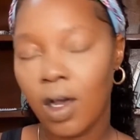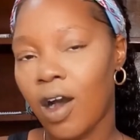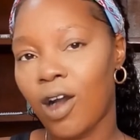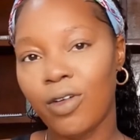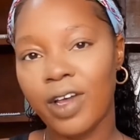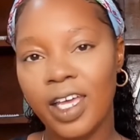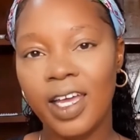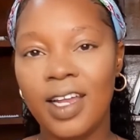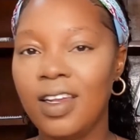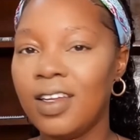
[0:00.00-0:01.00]
Alright,
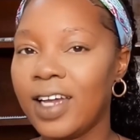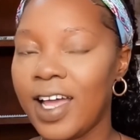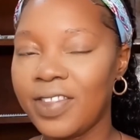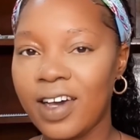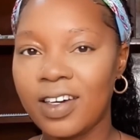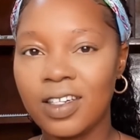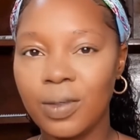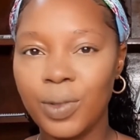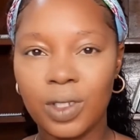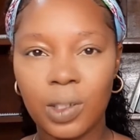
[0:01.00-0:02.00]
and look at that
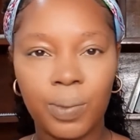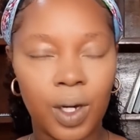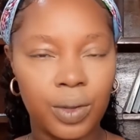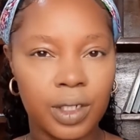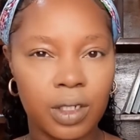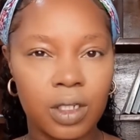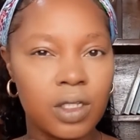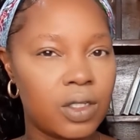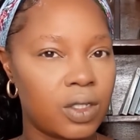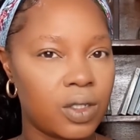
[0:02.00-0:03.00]
Huda Beauty powder.
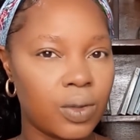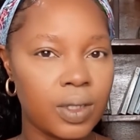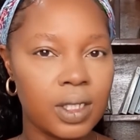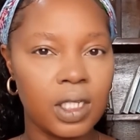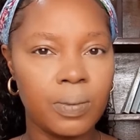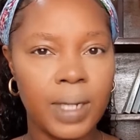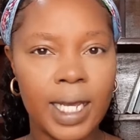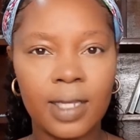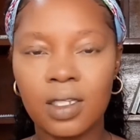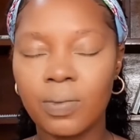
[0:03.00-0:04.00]
So
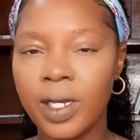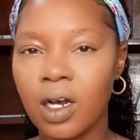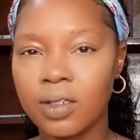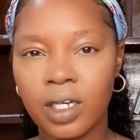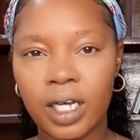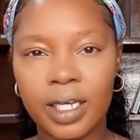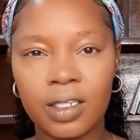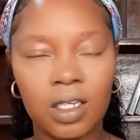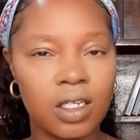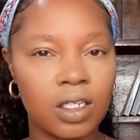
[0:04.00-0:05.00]
seamless. My under
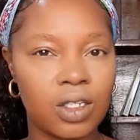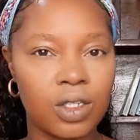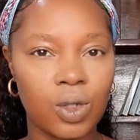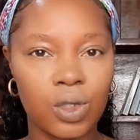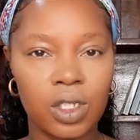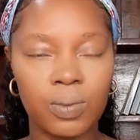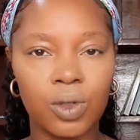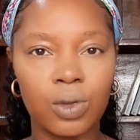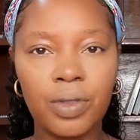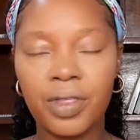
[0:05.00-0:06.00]
eyes look so
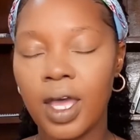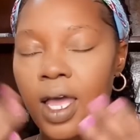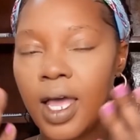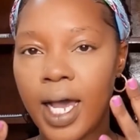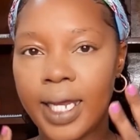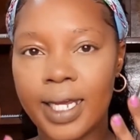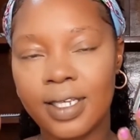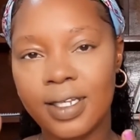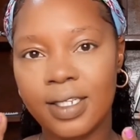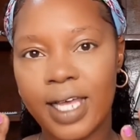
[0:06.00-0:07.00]
smooth. And as
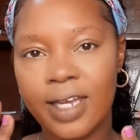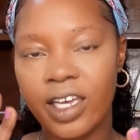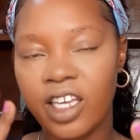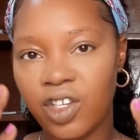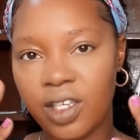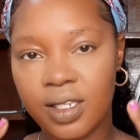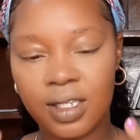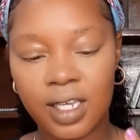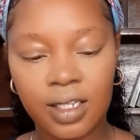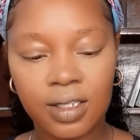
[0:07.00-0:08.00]
I said, it just
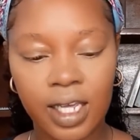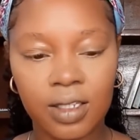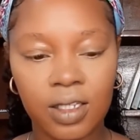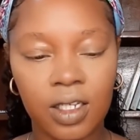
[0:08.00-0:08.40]
sinks into